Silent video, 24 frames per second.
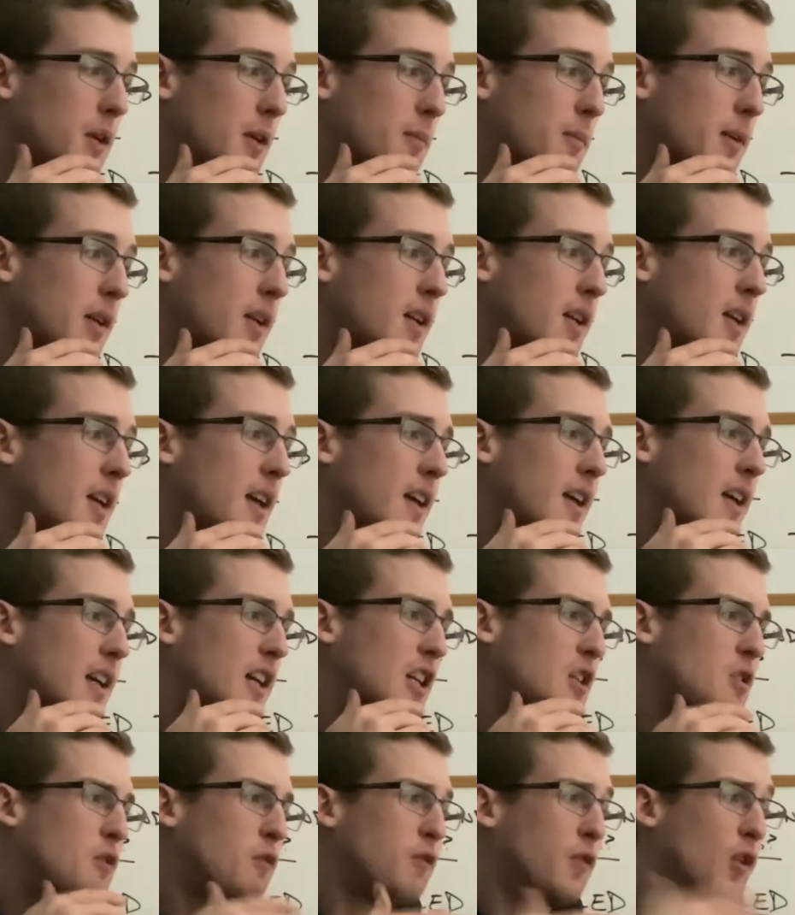But
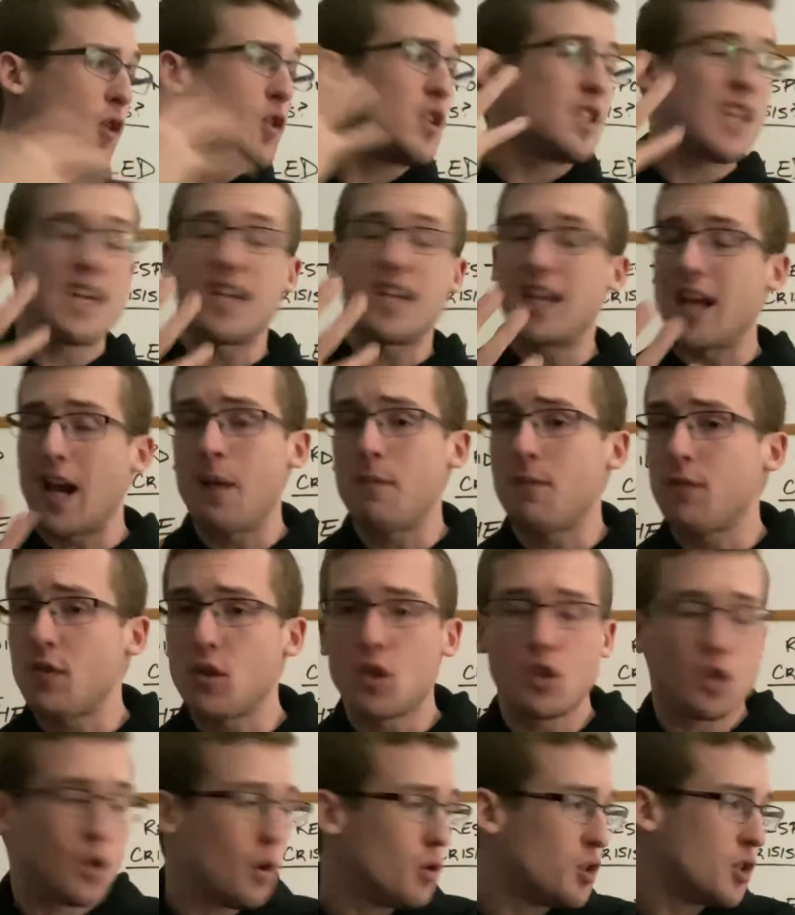it's, first they came for the
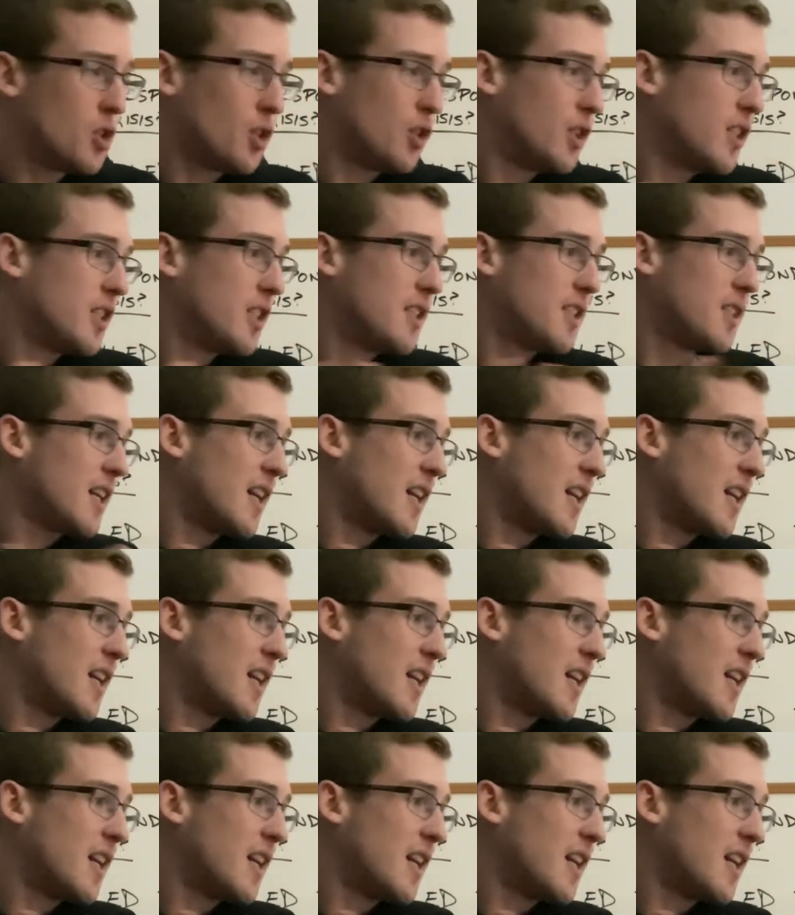socialists,